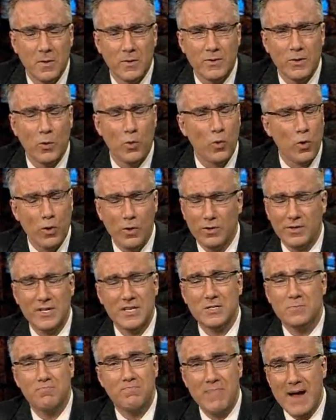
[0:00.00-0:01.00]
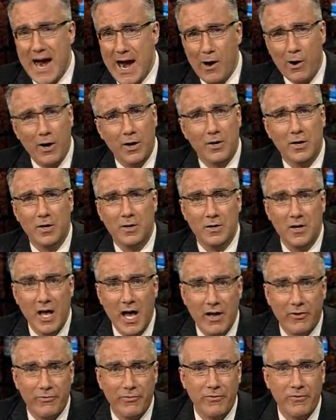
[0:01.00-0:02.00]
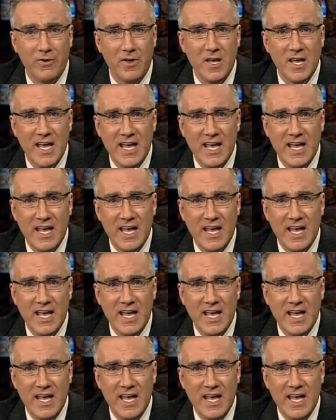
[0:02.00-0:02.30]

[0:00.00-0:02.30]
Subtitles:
The world is barren enough.